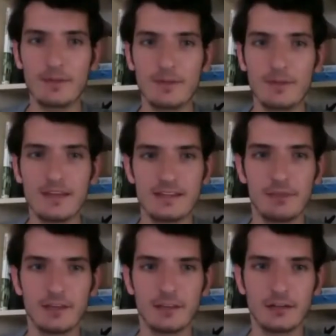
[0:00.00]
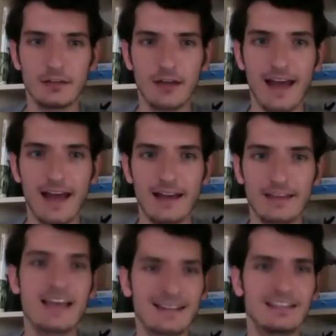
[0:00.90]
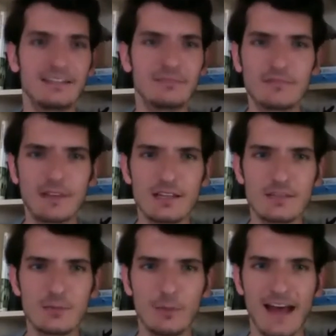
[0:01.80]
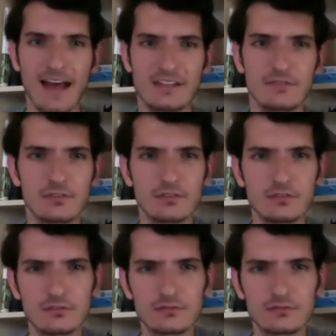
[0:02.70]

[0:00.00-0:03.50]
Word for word: have actively. Exactly. More passive.